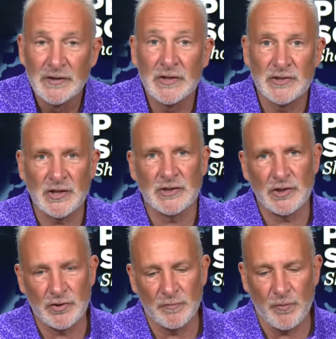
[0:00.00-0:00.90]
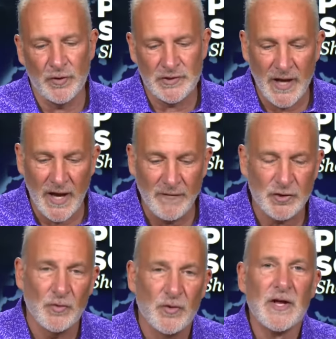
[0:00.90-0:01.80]
to 62.7.
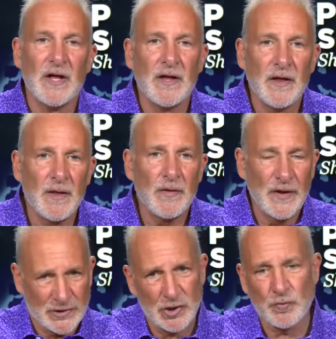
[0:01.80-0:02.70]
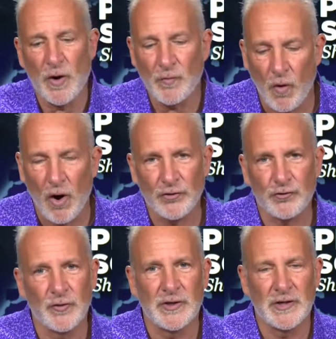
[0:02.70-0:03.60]
So this is what Wall
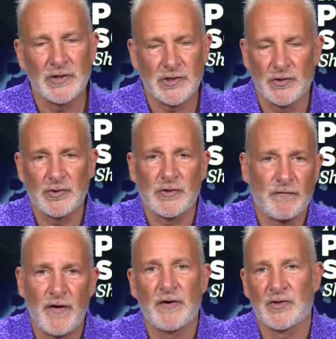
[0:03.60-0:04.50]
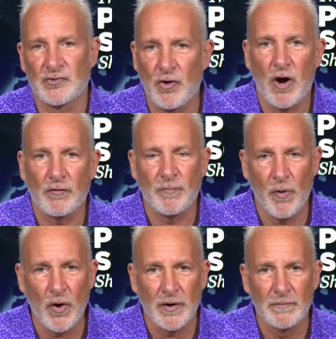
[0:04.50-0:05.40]
Street considers a very strong
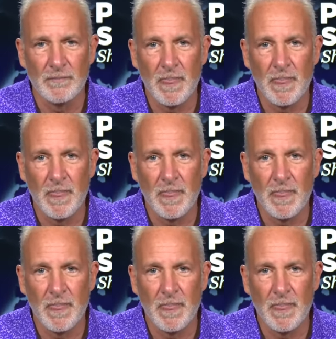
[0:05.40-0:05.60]
report.